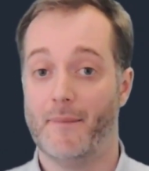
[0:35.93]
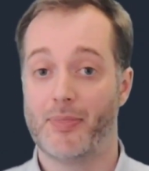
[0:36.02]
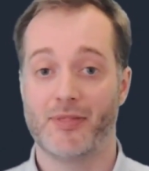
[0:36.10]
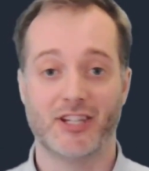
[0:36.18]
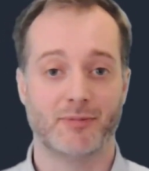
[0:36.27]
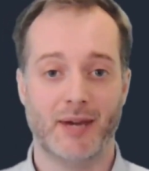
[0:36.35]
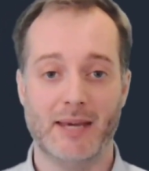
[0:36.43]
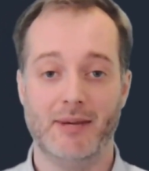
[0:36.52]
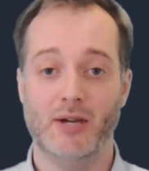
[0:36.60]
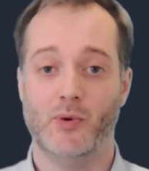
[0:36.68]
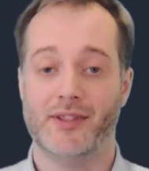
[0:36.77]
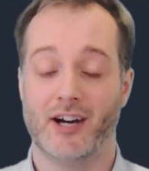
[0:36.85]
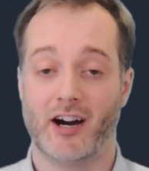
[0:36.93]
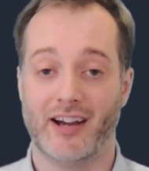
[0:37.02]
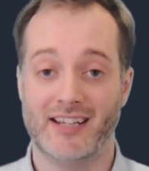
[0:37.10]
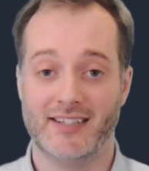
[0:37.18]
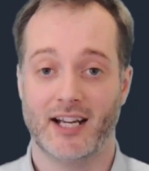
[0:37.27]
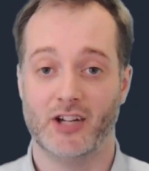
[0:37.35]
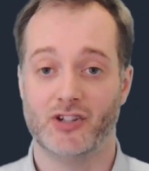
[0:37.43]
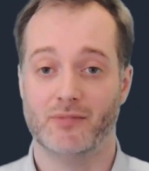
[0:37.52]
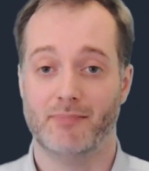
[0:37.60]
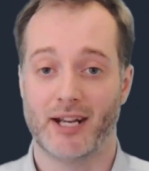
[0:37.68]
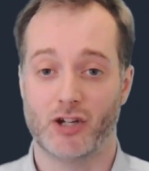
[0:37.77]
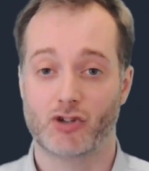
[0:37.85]
This may be with our intelligent
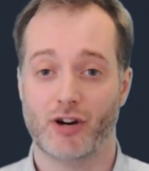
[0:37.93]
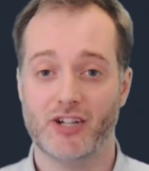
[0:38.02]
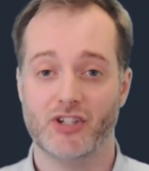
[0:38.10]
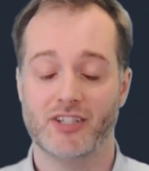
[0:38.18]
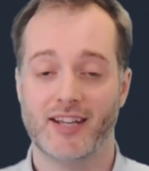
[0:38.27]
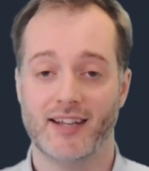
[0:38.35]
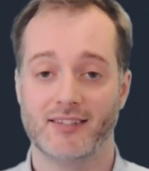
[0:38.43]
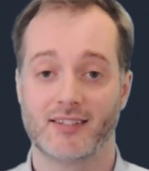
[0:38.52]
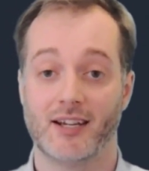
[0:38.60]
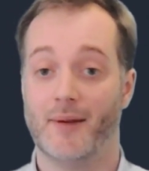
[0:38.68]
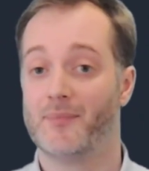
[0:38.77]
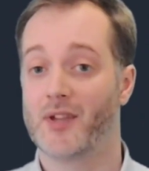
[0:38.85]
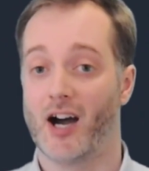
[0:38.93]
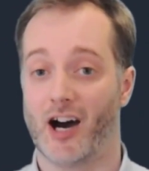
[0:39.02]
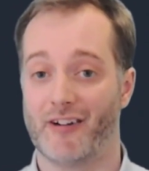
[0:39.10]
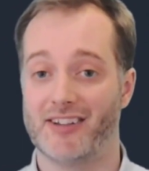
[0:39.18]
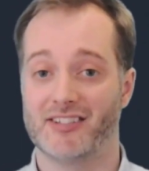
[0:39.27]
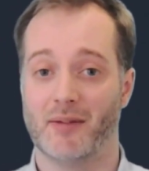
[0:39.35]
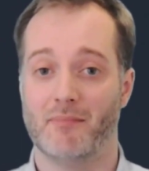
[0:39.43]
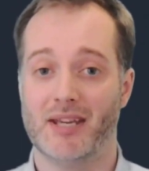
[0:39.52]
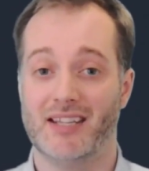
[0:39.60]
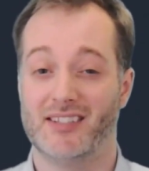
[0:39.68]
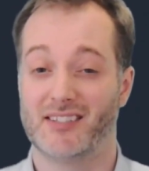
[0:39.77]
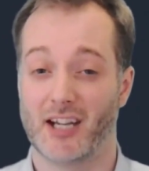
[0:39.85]
penetration test, our SMB
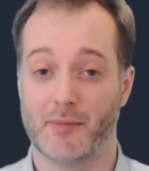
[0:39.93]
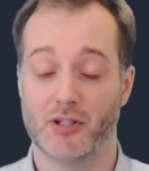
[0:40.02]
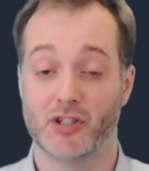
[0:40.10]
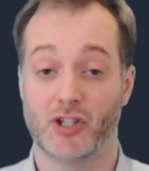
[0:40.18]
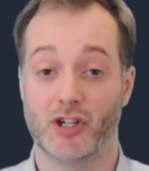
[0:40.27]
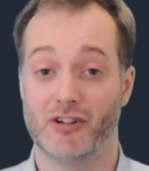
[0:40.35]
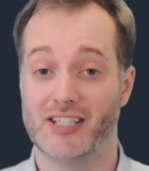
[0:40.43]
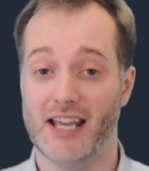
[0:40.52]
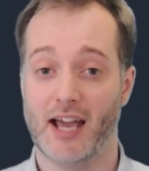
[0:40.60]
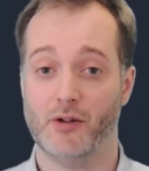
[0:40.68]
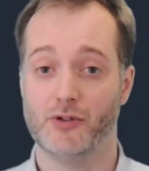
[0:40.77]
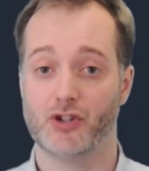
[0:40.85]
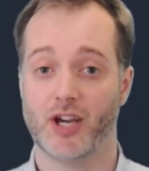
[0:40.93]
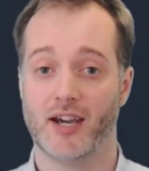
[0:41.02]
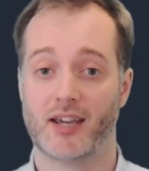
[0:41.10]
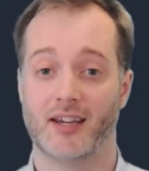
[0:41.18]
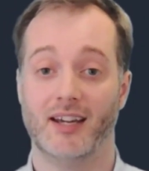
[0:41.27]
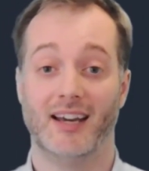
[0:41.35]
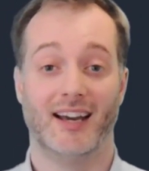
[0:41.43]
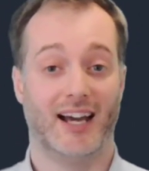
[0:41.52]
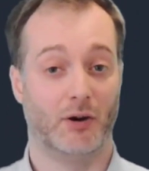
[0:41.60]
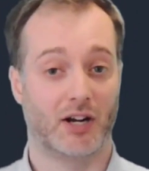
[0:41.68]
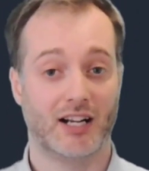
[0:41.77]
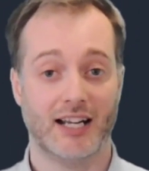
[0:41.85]
cybersecurity health check,
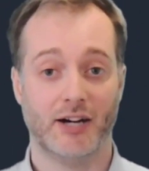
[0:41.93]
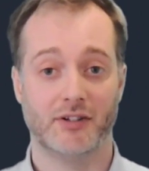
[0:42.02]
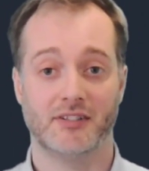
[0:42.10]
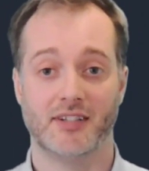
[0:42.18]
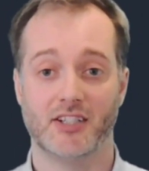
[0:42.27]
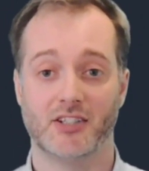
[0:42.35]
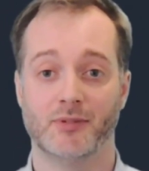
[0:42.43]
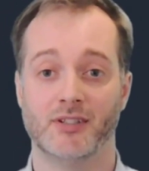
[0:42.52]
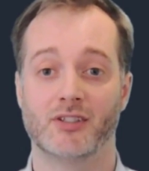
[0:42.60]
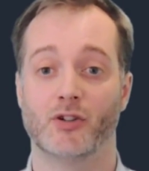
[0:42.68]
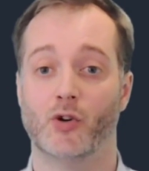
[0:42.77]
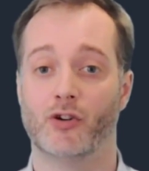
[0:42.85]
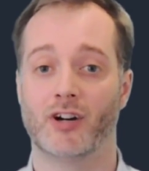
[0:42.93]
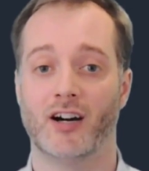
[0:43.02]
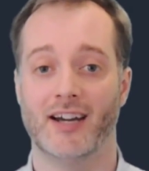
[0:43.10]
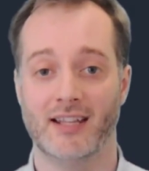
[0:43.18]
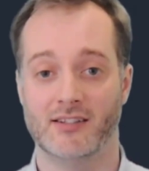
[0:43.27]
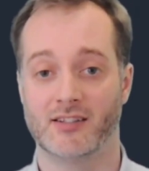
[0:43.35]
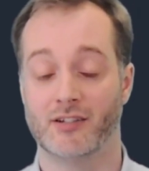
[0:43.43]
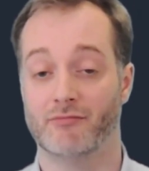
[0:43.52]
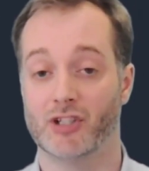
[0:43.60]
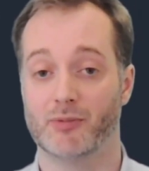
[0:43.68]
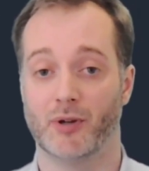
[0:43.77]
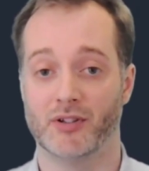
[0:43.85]
our cloud assessment, or our incident
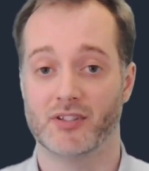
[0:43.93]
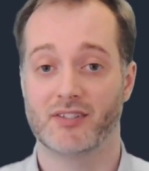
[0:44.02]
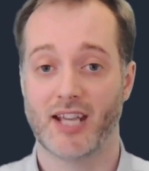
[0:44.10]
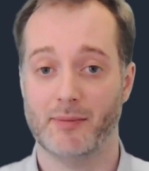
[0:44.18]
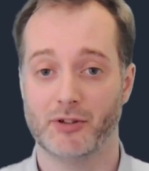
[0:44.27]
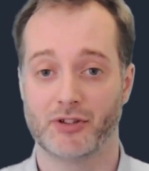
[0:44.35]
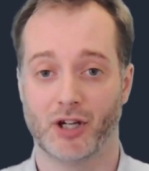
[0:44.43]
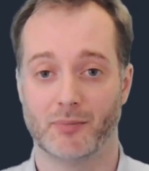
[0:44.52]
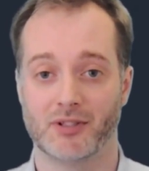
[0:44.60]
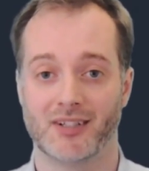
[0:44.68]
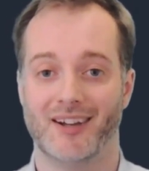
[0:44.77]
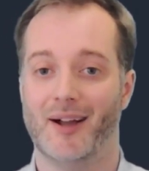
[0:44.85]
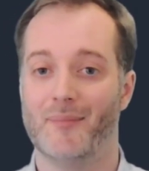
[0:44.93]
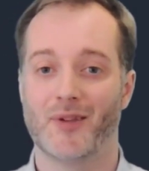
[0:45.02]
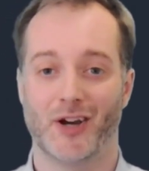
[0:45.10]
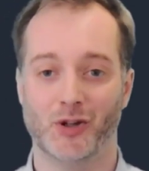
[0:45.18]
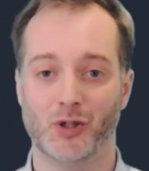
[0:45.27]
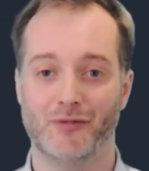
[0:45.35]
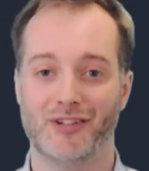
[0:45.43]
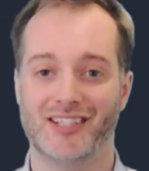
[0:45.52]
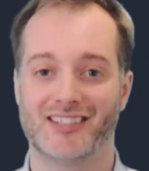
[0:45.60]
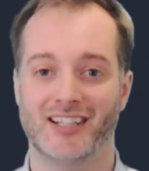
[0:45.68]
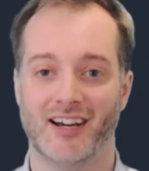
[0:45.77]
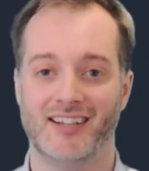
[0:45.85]
response tabletops. And all of
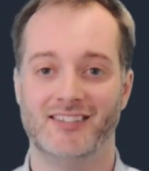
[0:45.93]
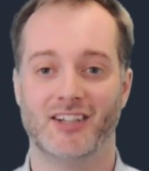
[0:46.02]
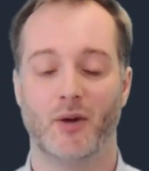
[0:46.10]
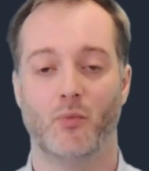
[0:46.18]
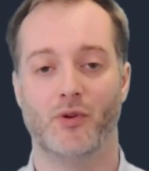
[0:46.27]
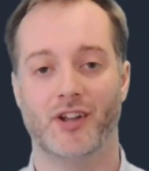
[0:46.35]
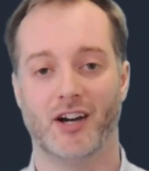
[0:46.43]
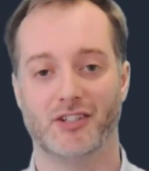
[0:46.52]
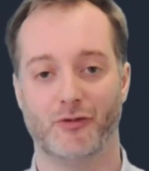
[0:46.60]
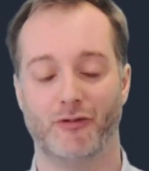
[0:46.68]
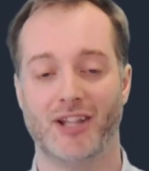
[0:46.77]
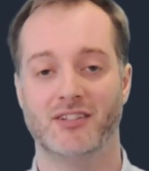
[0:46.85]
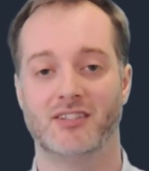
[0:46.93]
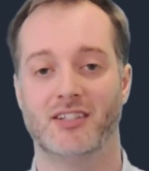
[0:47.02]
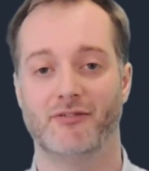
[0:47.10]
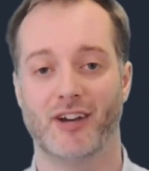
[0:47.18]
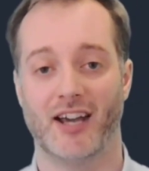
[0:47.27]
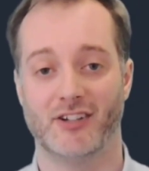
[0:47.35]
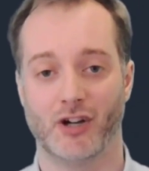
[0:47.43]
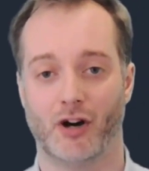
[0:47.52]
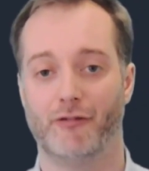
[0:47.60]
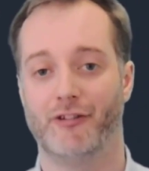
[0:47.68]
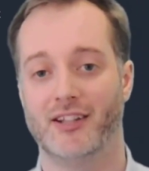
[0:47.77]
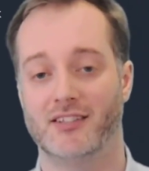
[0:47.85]
this lines up with our defensive and
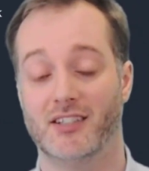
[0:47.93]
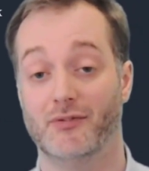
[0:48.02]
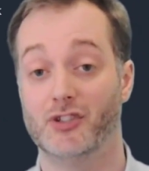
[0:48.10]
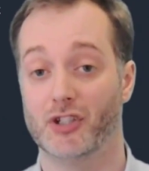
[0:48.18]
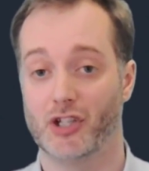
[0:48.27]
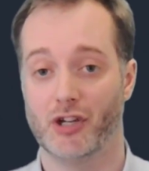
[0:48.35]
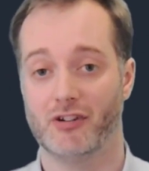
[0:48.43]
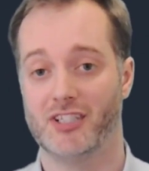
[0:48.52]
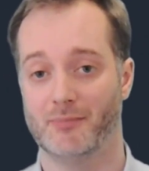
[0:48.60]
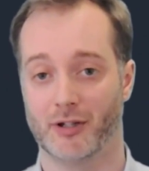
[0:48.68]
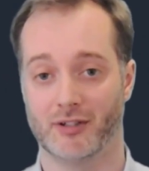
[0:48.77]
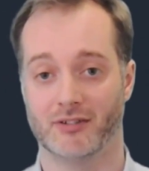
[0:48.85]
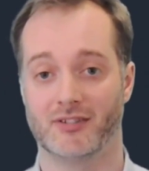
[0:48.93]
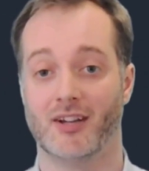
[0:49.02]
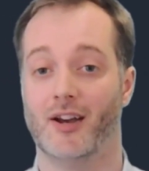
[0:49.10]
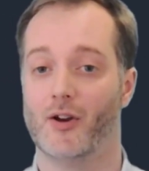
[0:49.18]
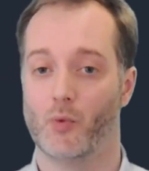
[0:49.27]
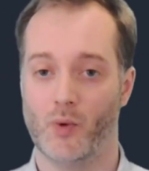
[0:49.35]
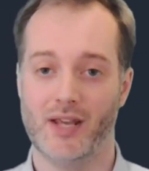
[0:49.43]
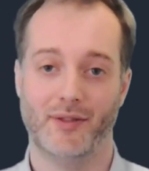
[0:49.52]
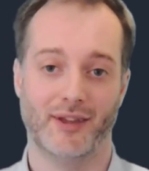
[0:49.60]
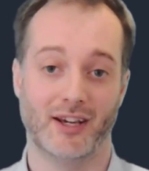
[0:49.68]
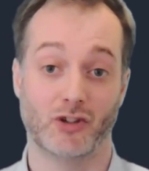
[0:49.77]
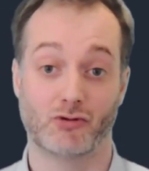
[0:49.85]
offensive security models. We
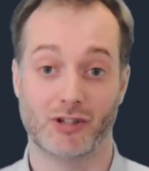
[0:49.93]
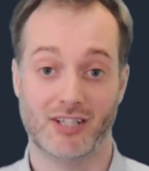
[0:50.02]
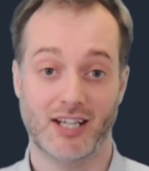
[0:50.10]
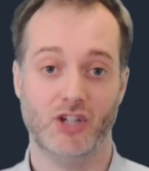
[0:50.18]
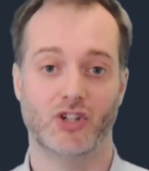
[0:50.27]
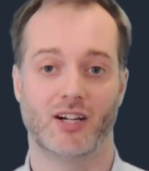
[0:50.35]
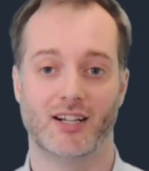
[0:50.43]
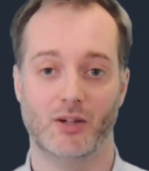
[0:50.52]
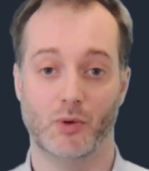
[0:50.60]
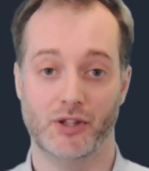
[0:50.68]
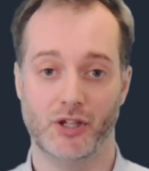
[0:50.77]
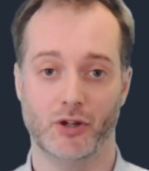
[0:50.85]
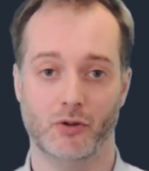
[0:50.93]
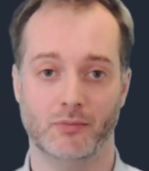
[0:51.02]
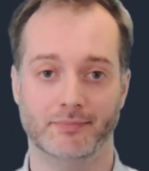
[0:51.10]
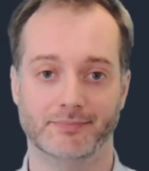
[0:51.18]
think strategically with you.